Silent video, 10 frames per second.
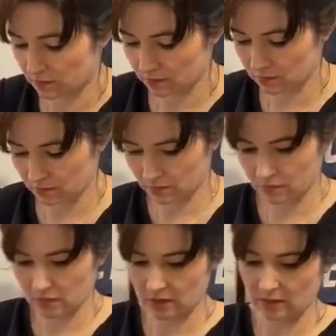
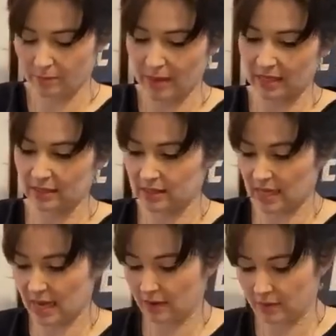to balance it
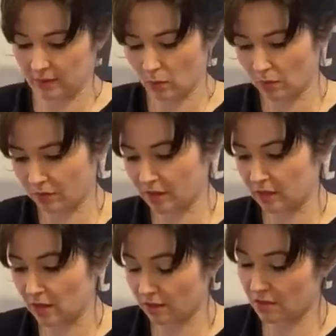out. And one thing,
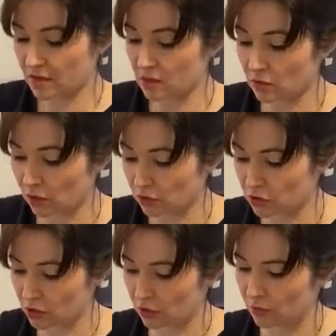another thing you could
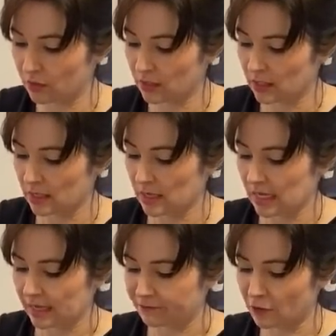do,
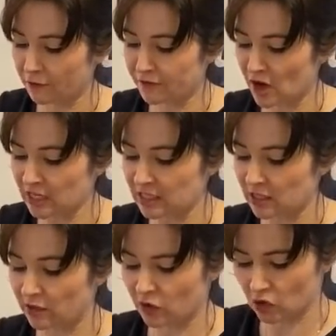if you're finding
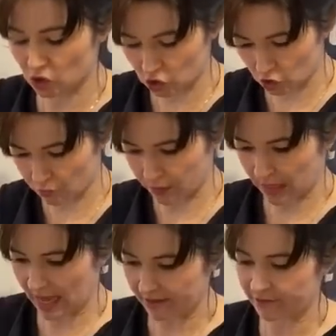that you've got super
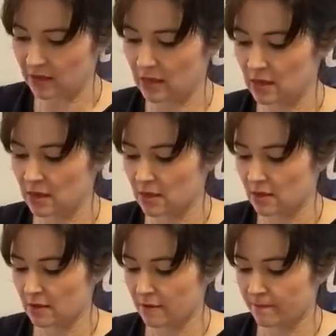heavy
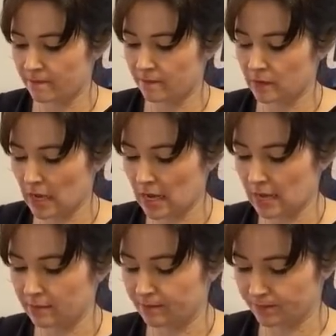
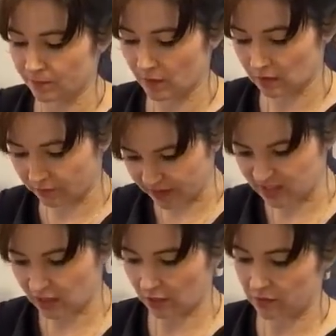um,
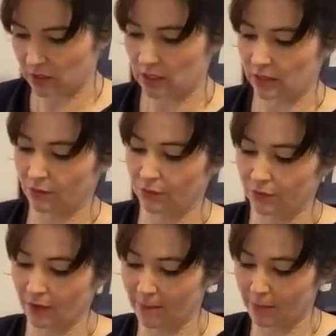viscose kind of
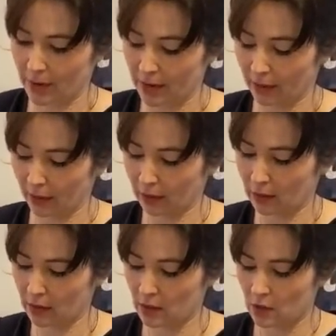fabric,
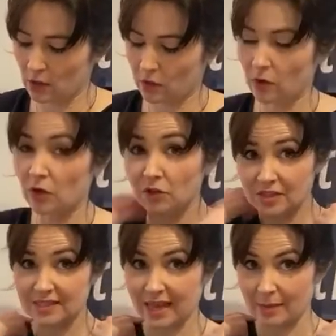you could
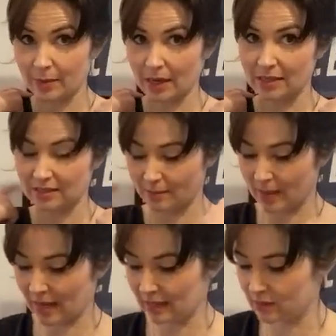stabilise the
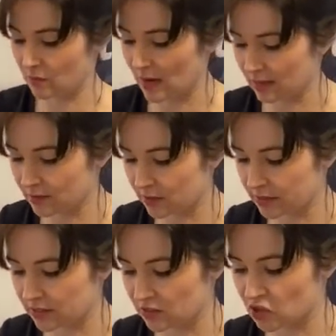back as well, so it
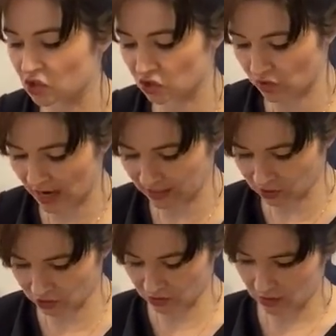doesn't
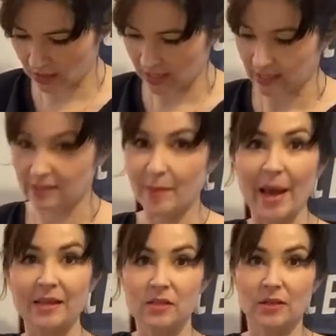stretch. It
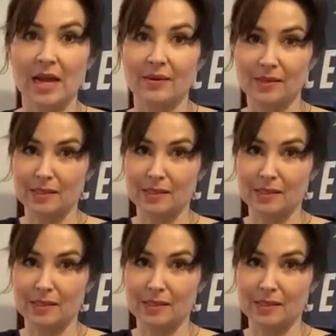depends on how it's